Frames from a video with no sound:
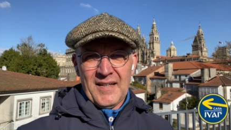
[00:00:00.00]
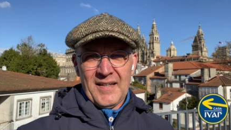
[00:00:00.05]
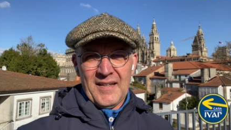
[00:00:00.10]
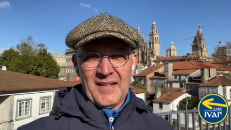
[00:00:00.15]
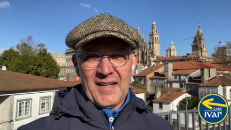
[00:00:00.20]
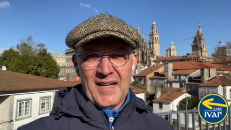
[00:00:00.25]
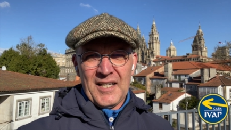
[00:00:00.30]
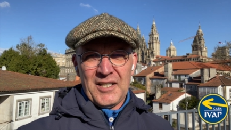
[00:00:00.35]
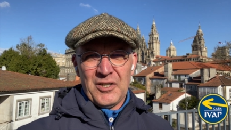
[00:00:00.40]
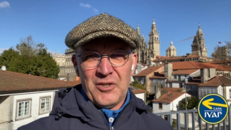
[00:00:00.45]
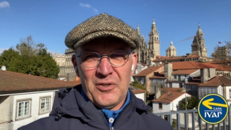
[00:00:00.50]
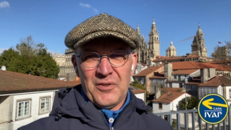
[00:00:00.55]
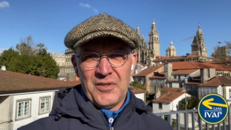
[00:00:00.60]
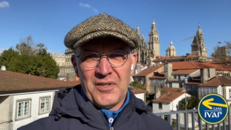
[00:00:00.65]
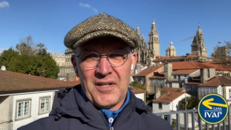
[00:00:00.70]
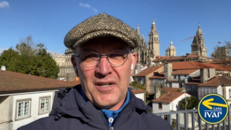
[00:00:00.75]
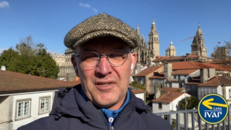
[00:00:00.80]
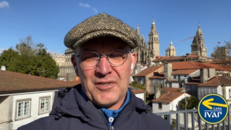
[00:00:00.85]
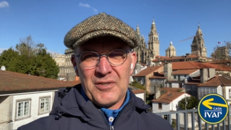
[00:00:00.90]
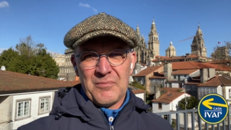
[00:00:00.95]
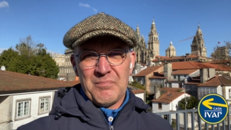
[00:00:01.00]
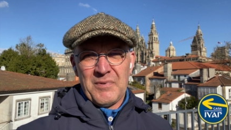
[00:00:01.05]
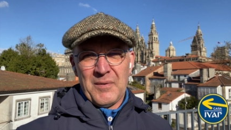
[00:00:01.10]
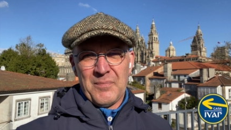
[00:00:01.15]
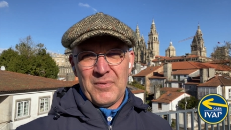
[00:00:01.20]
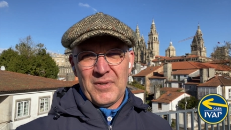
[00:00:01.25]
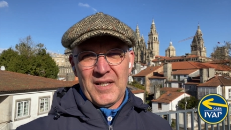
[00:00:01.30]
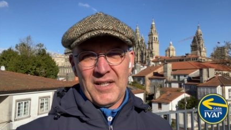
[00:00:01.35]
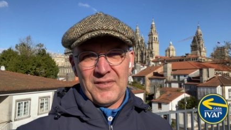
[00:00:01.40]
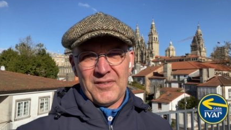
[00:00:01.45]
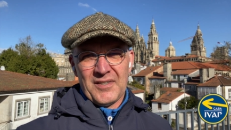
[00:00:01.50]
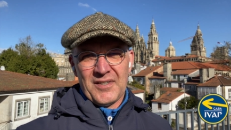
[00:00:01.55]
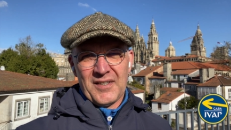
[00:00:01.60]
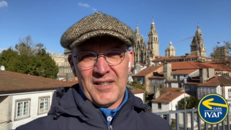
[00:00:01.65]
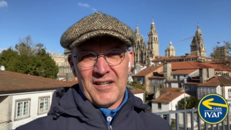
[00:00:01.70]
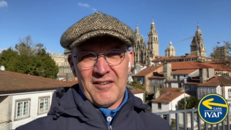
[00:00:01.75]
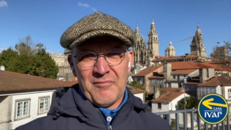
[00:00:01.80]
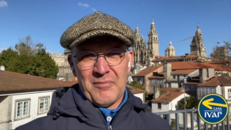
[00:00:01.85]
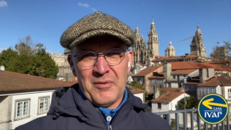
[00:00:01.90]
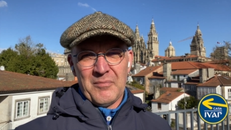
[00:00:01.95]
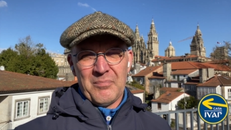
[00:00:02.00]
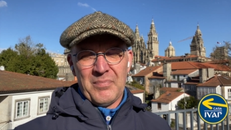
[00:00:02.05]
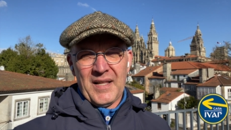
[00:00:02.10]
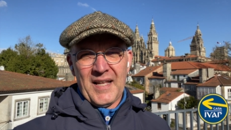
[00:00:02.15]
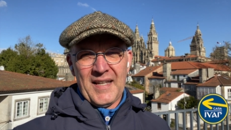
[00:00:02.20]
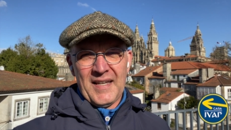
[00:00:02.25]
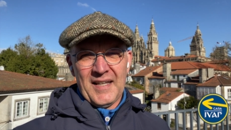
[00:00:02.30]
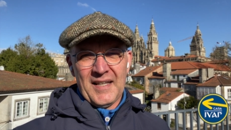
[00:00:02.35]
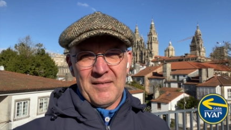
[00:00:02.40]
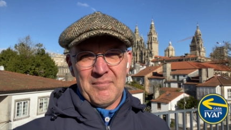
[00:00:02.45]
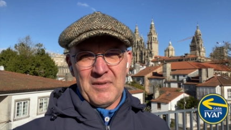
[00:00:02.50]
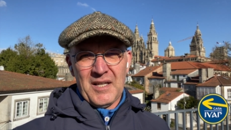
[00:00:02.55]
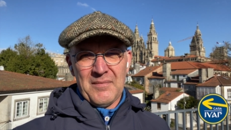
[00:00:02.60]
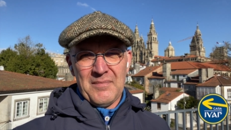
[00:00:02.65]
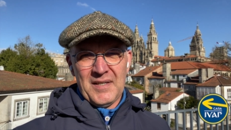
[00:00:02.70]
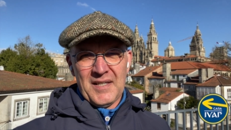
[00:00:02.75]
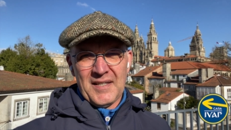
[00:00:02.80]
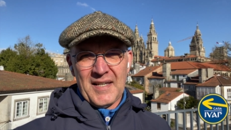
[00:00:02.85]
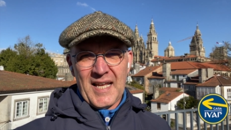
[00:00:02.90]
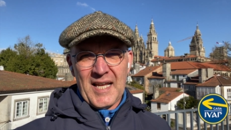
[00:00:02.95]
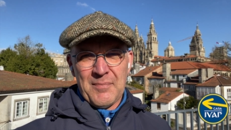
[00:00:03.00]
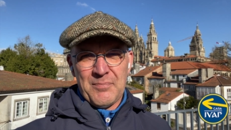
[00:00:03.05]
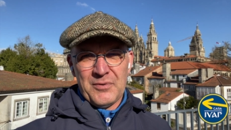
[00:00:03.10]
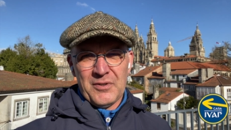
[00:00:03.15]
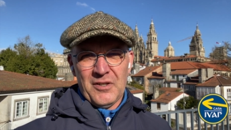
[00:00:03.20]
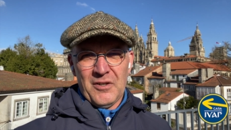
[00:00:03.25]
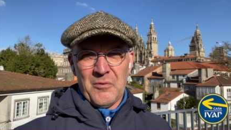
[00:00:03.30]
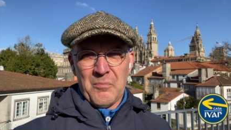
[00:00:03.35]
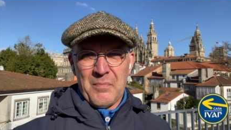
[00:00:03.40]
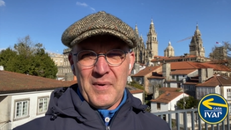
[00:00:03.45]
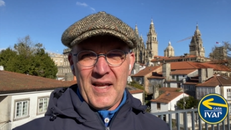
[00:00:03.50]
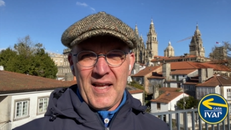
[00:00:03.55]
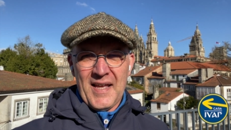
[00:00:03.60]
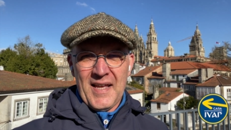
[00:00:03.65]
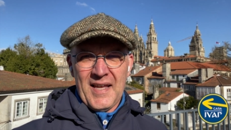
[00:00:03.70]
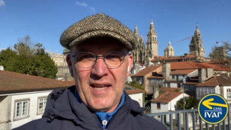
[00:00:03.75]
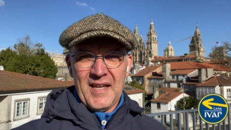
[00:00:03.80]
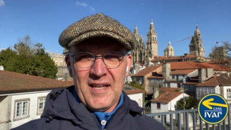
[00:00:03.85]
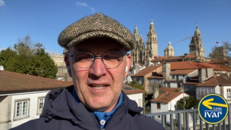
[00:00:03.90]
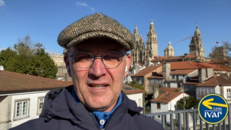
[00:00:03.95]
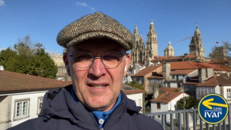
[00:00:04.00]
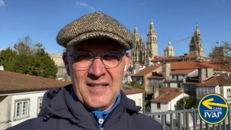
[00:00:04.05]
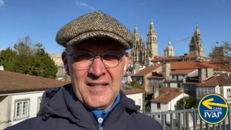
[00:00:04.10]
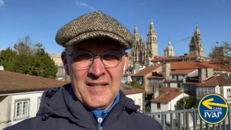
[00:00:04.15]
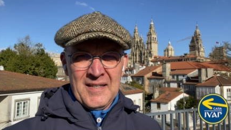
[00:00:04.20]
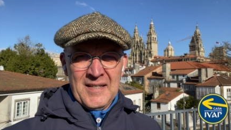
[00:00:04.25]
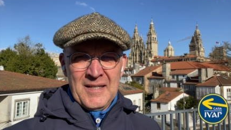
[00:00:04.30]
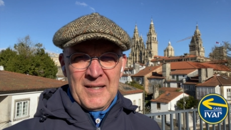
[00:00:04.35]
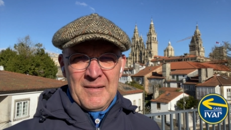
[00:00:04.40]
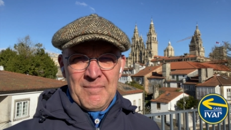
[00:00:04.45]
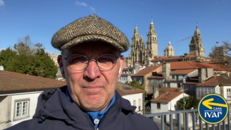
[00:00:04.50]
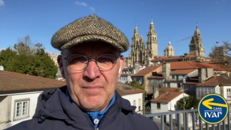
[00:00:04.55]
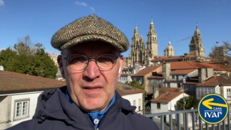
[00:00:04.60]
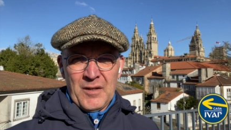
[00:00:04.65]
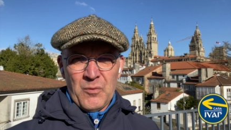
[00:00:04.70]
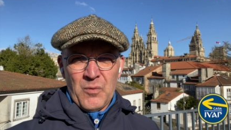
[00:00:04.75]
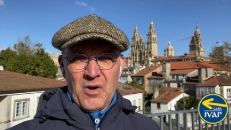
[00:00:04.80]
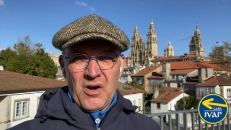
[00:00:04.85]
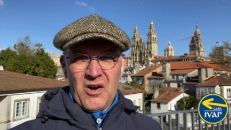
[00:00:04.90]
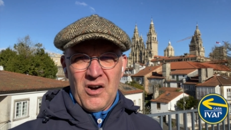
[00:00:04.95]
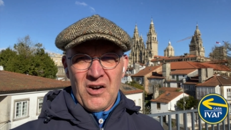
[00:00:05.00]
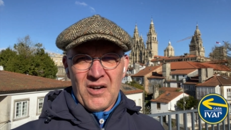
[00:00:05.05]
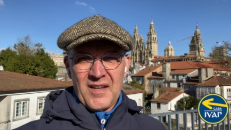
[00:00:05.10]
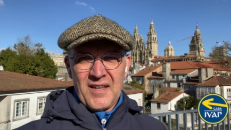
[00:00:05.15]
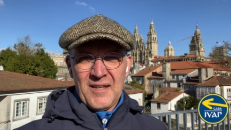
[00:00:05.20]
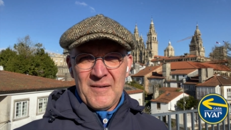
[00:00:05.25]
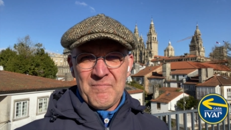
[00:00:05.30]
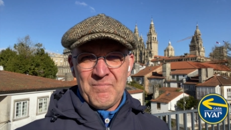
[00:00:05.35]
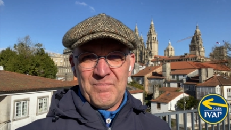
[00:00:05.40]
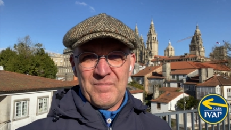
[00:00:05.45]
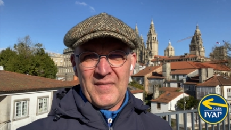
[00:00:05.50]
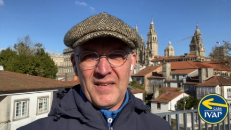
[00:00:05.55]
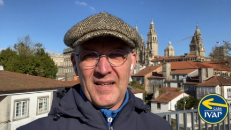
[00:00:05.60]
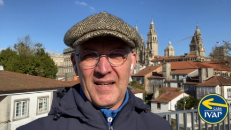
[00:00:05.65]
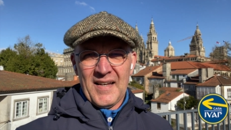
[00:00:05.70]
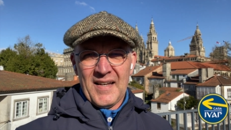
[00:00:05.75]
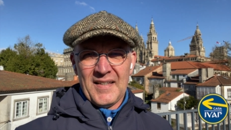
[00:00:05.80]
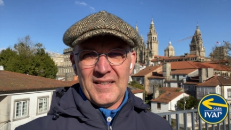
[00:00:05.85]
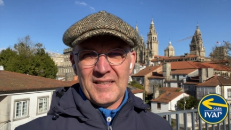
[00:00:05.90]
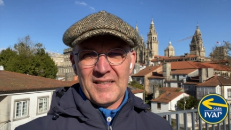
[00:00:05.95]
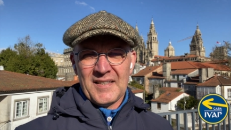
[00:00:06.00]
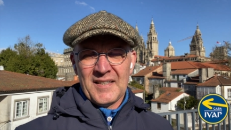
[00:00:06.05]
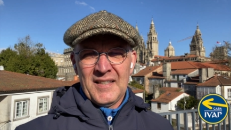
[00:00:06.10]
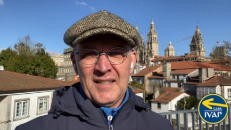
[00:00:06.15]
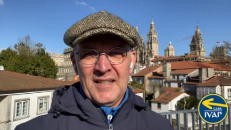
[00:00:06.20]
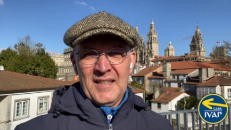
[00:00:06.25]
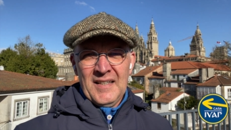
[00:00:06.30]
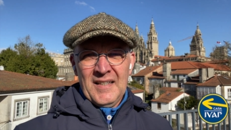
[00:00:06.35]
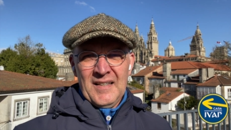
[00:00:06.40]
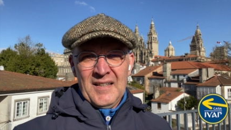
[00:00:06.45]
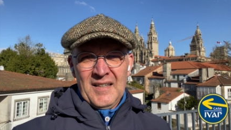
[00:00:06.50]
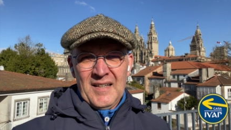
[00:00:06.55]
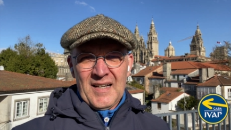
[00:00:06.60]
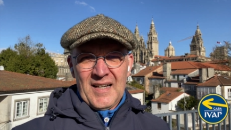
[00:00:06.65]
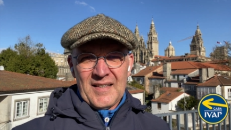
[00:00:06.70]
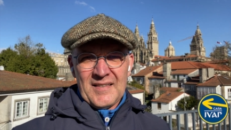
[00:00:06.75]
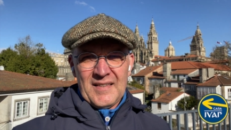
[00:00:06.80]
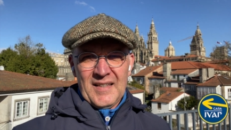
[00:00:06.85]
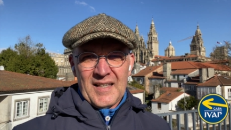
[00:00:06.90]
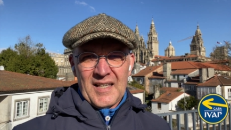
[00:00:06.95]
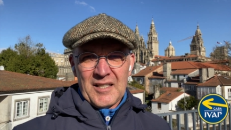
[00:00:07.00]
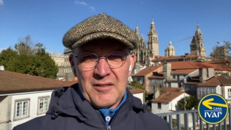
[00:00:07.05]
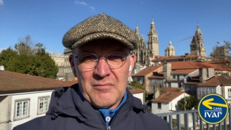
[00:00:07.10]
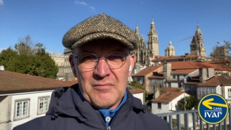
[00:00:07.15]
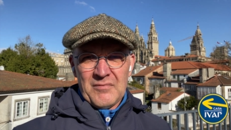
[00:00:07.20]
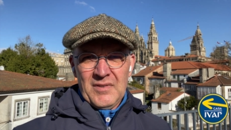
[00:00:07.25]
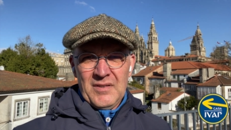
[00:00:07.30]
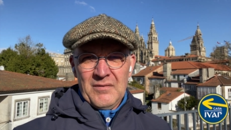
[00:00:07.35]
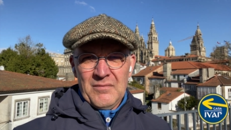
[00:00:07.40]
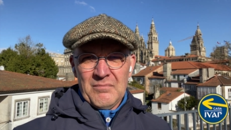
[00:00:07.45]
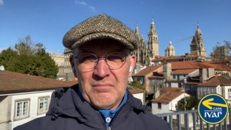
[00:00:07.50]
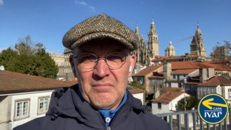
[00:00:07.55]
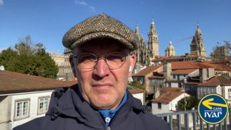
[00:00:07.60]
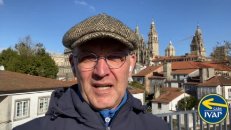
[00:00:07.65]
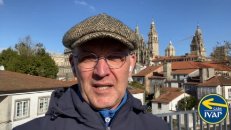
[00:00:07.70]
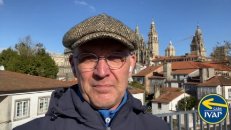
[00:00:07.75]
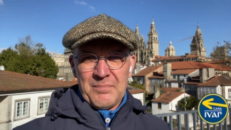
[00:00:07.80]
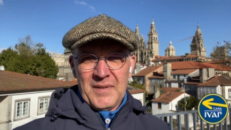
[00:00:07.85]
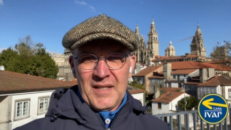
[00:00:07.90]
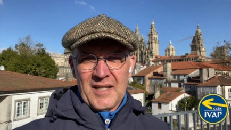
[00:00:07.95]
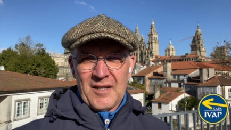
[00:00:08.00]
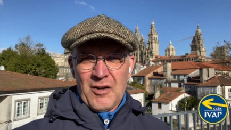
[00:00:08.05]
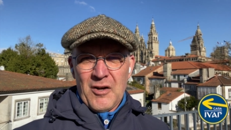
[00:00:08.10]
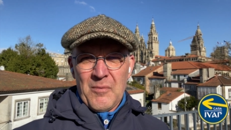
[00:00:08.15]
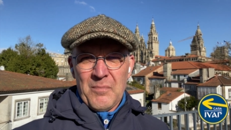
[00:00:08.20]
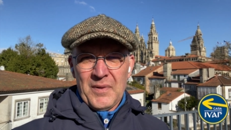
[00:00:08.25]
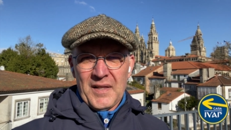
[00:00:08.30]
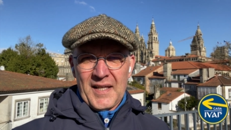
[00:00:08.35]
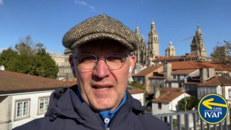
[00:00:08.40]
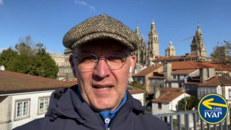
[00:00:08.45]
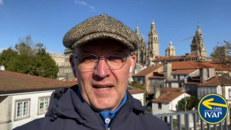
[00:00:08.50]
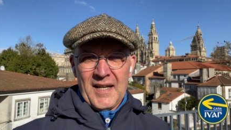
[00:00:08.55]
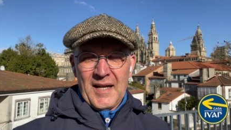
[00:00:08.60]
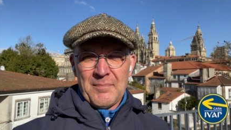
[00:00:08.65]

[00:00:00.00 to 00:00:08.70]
I know there are some people out there that have been planning maybe an April or May walk, and I think it might be complicated.